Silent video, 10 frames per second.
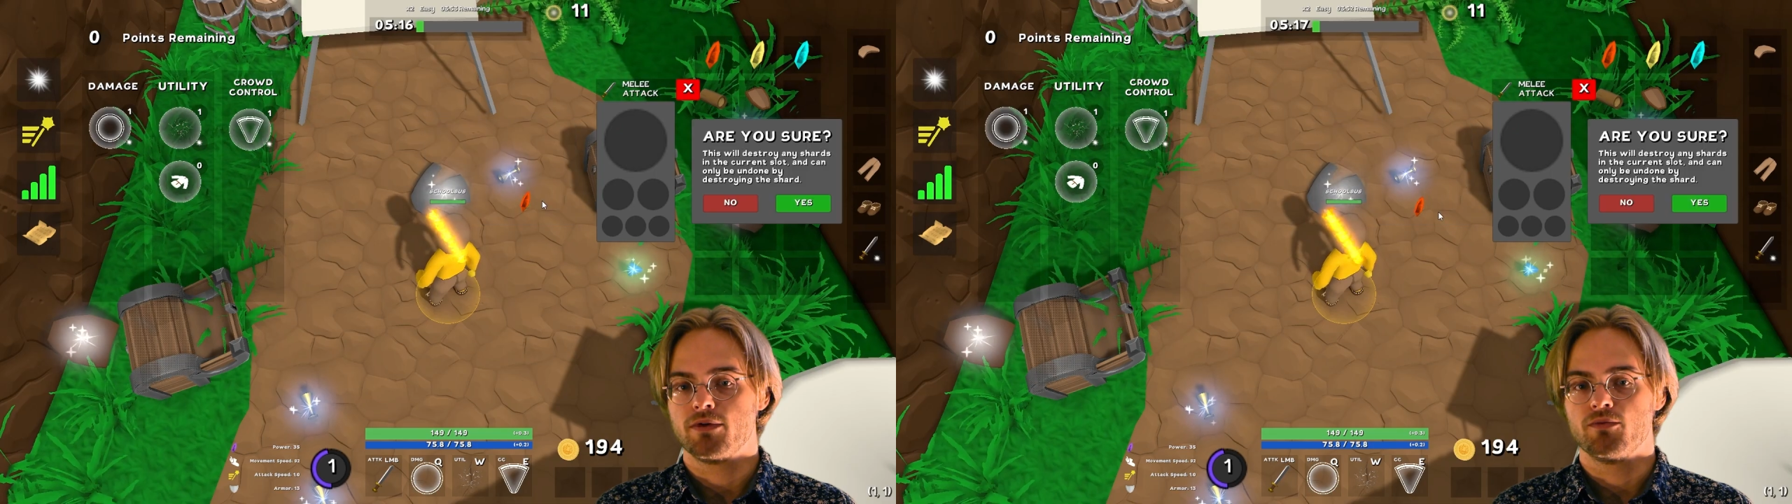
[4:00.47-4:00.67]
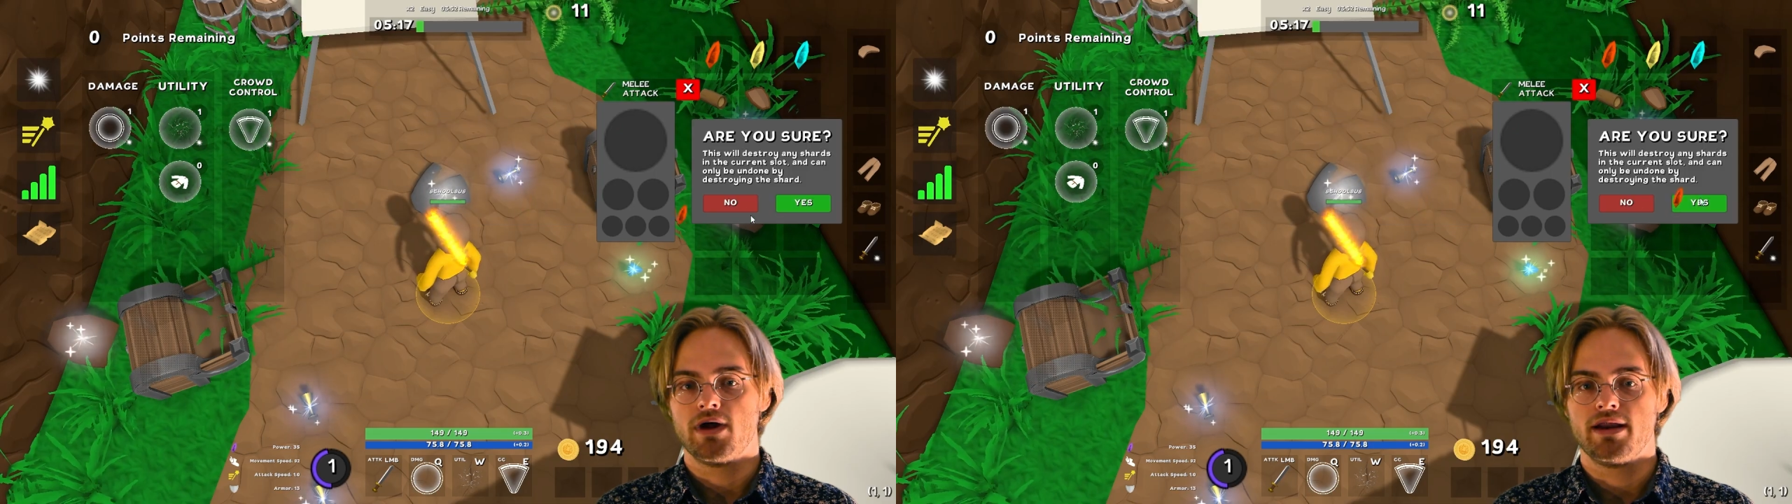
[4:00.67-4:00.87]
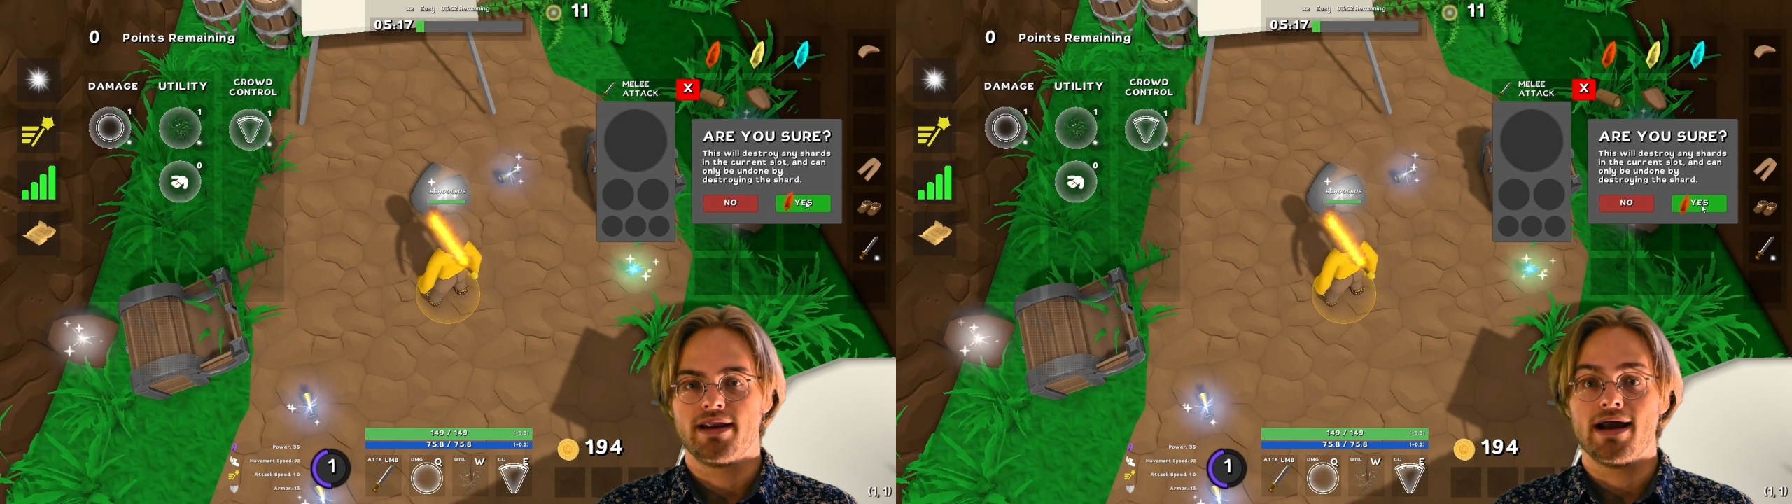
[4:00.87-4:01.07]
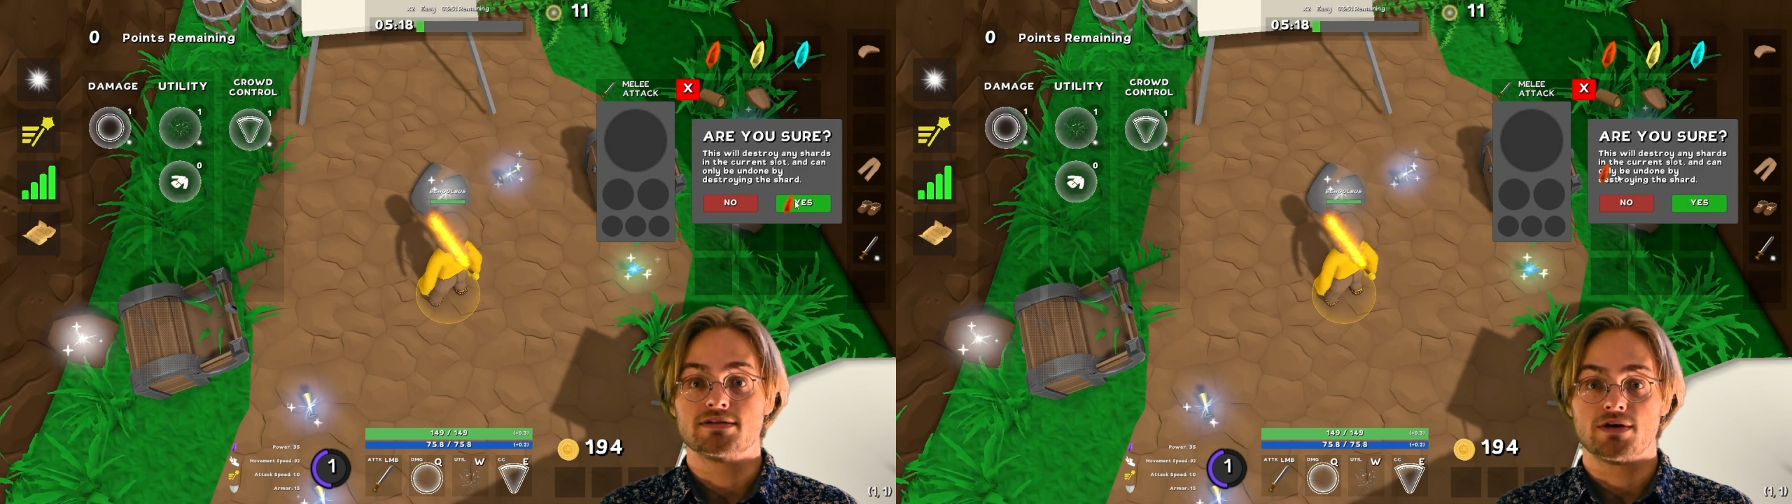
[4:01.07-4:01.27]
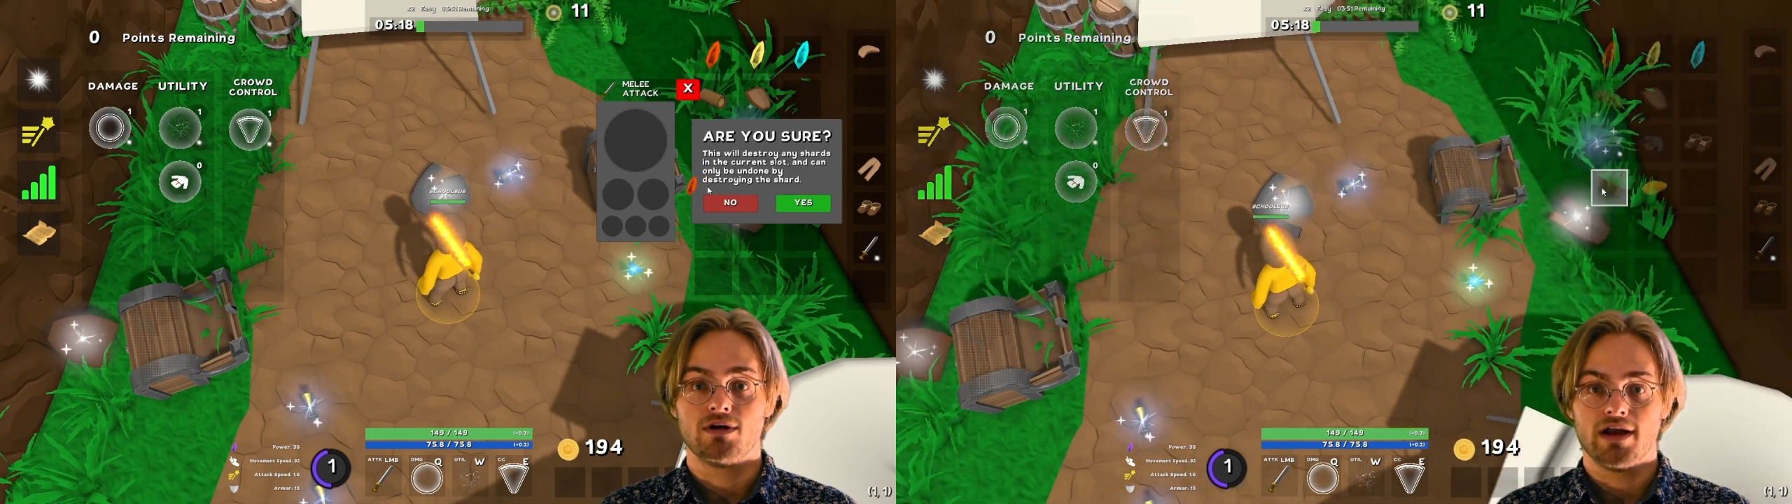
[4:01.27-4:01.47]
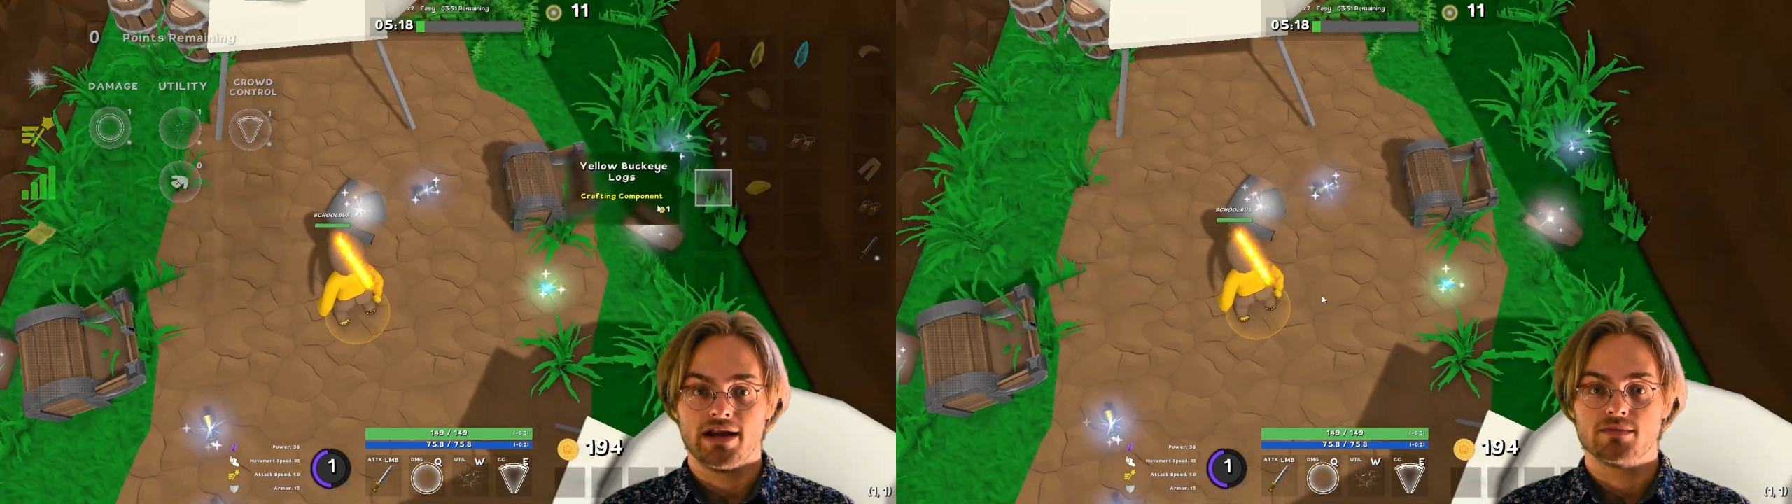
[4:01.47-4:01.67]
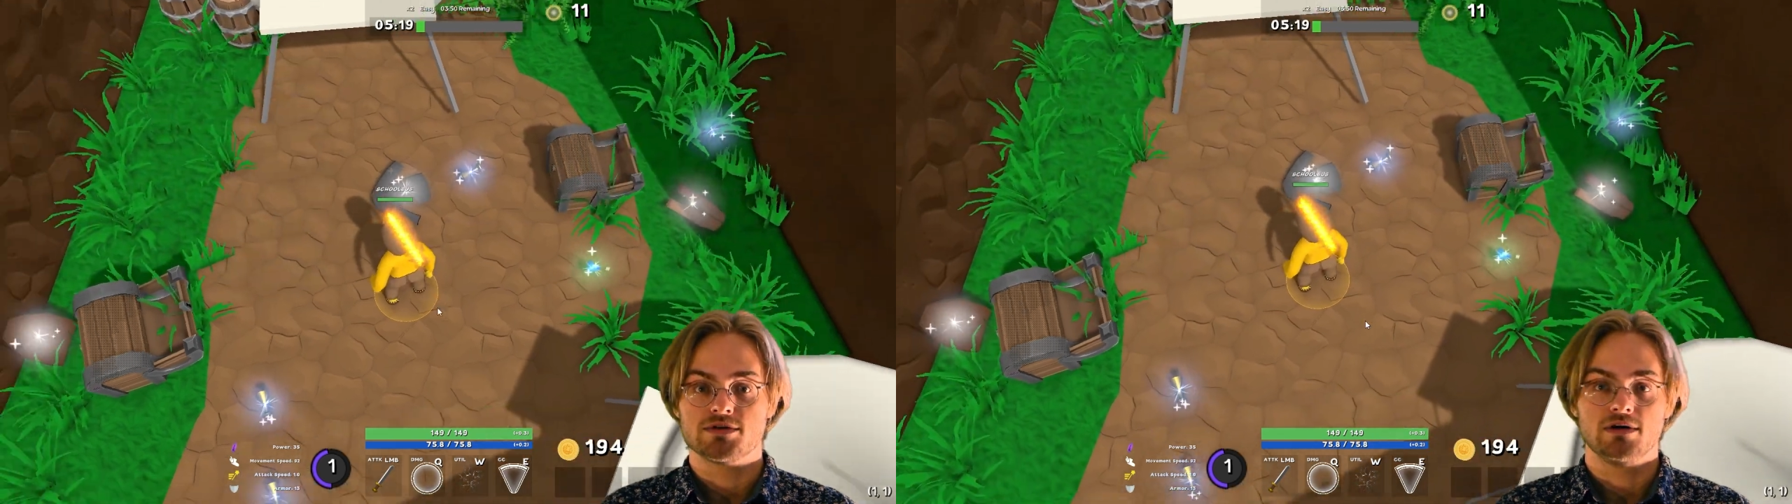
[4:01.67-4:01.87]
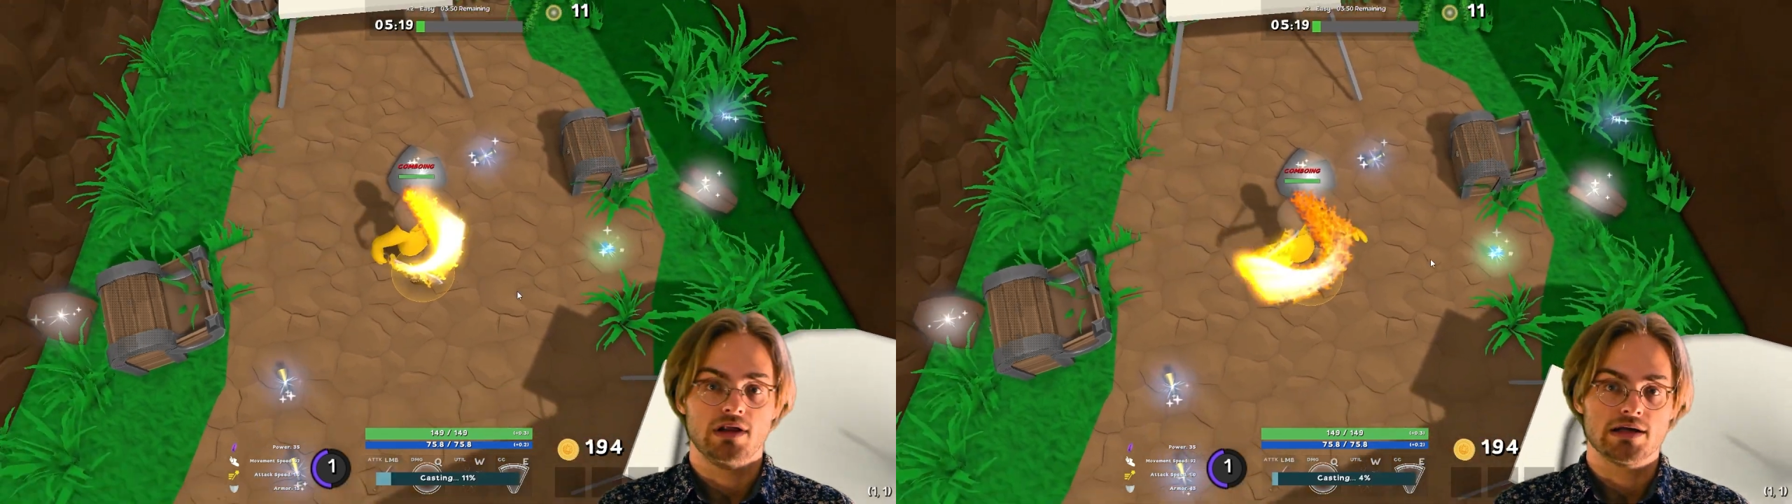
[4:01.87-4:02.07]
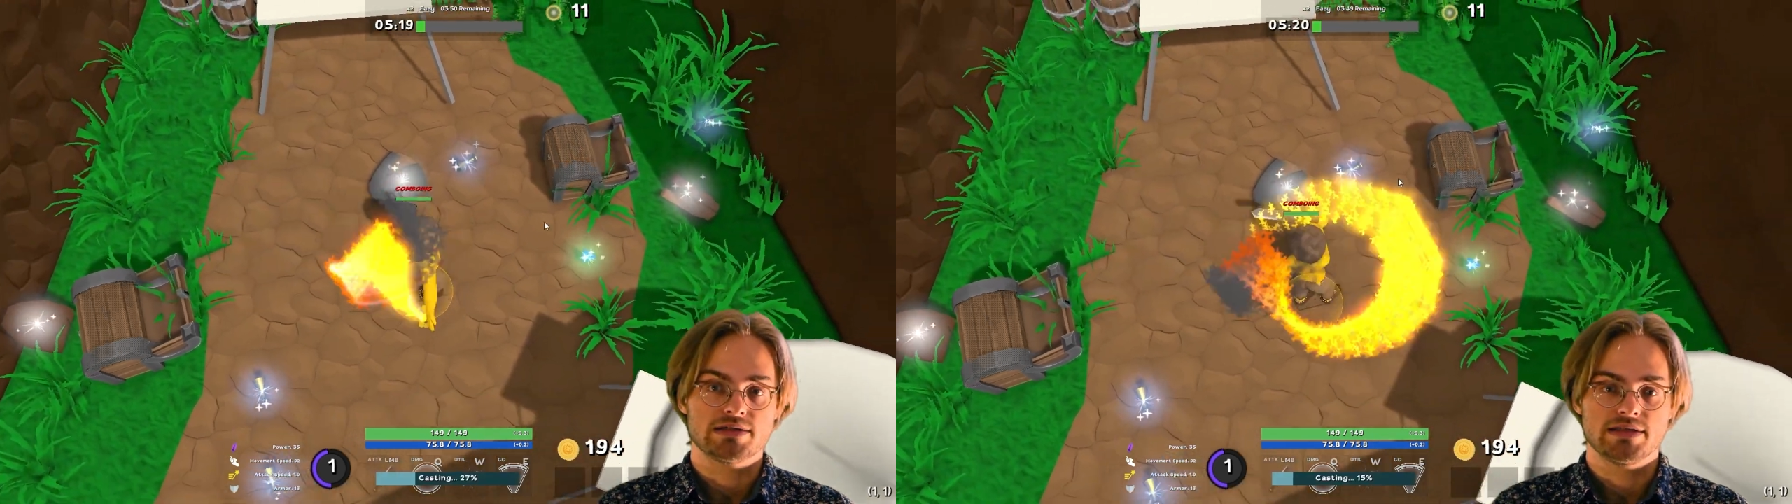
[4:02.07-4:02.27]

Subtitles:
for the run as all items are lost